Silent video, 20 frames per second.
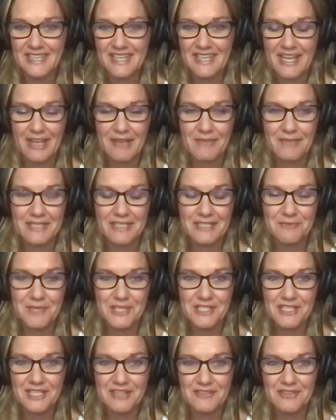I mean,
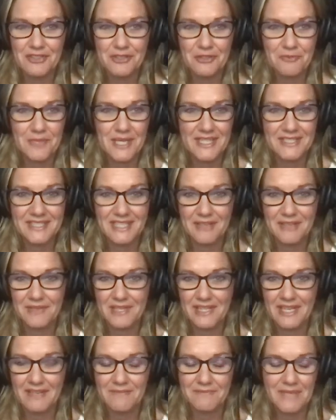especially after the
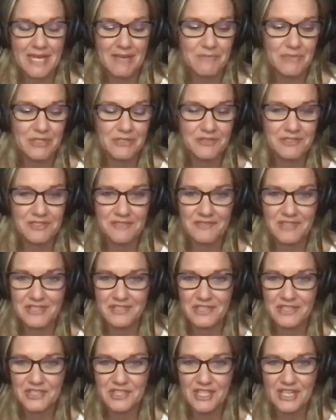pandemic, I'm usually very
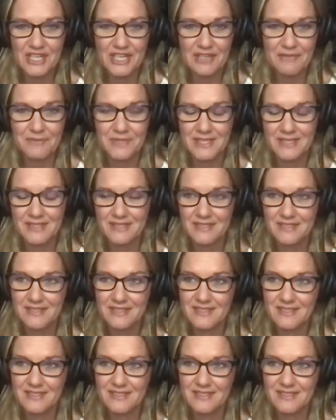shy, but